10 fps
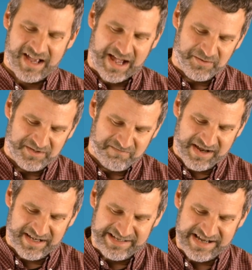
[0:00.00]
I was
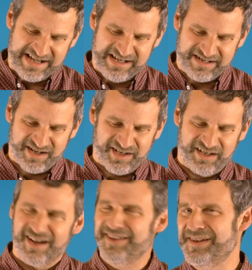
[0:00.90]
meditating
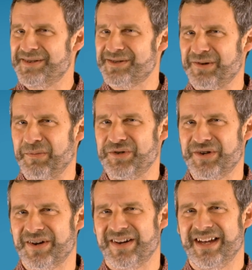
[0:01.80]
on, on this
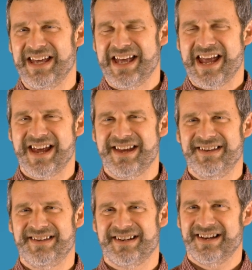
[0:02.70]
scripture,
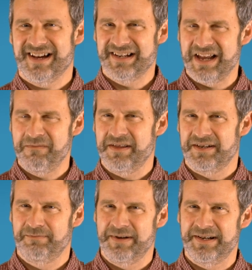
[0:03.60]
and uh, God gave me
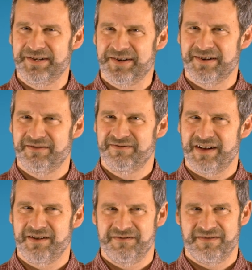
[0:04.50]
this picture of,
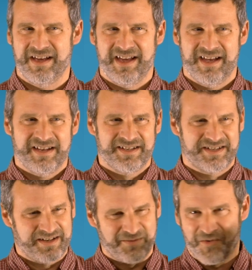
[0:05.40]

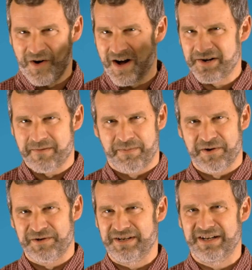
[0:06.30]
of water
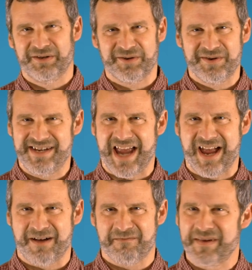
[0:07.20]
bursting through a
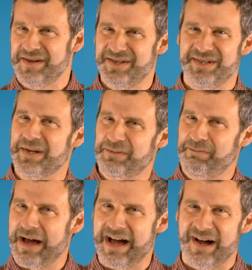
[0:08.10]
dam and just His
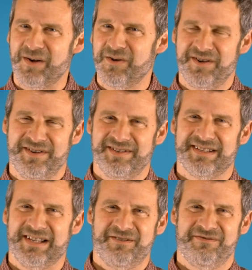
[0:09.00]
power and
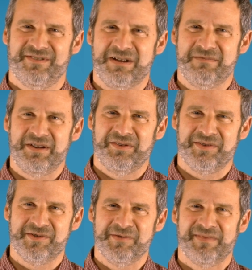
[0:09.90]
His love coming
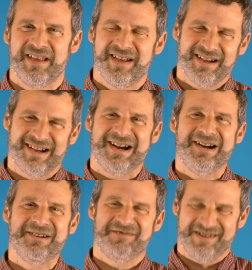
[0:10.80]
through.
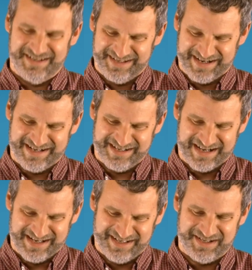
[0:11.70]
God wants
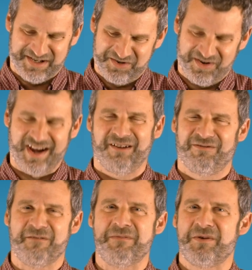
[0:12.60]
us to drink
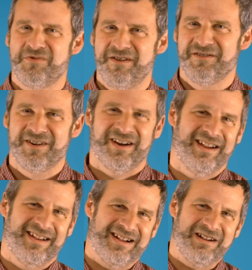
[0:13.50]
from the river
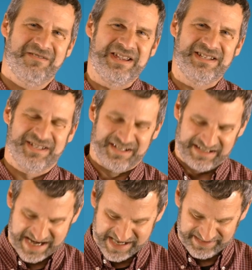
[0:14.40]
of His
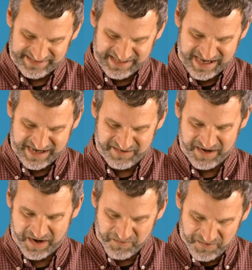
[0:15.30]
delights.
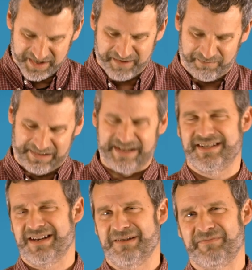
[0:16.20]
And, and what a
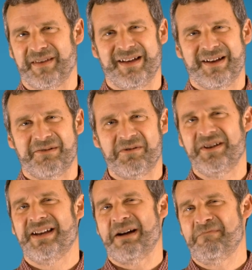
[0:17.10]
blessing,
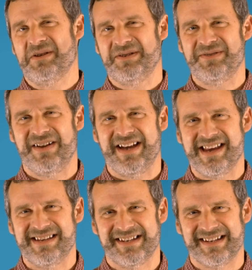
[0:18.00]
what an opportunity
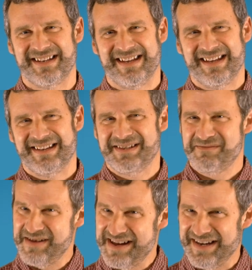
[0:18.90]
to to
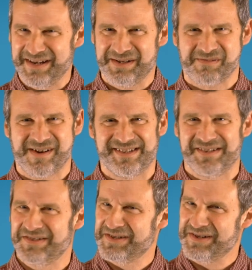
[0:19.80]
be in His
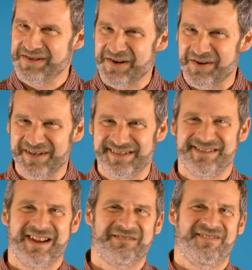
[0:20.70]
presence, to know His
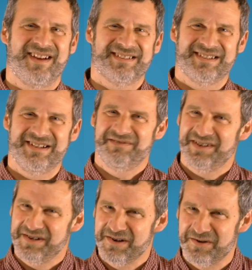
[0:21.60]
steadfast love,
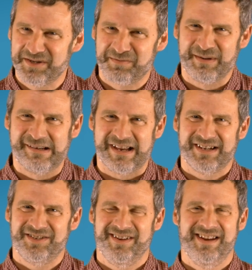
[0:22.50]
to know His
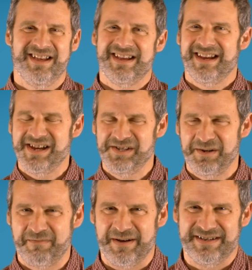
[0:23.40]
protection, His
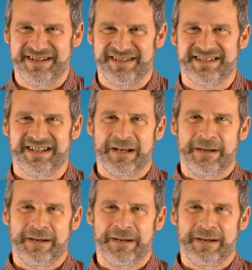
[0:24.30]
abundance.